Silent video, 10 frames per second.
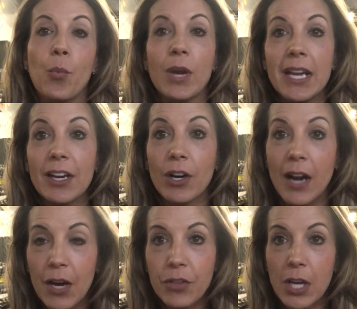we and our
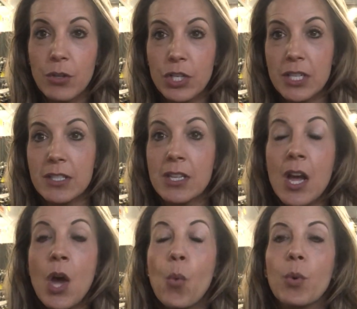health coaches
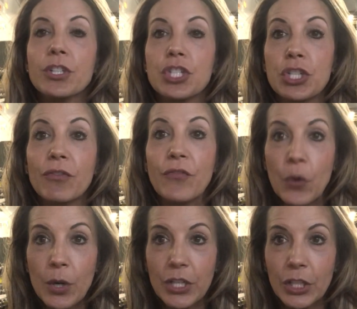will do
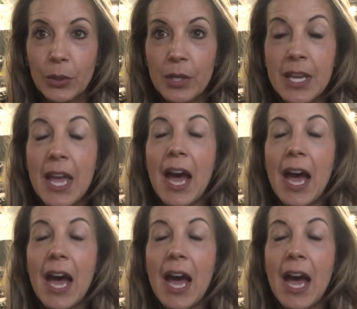for you,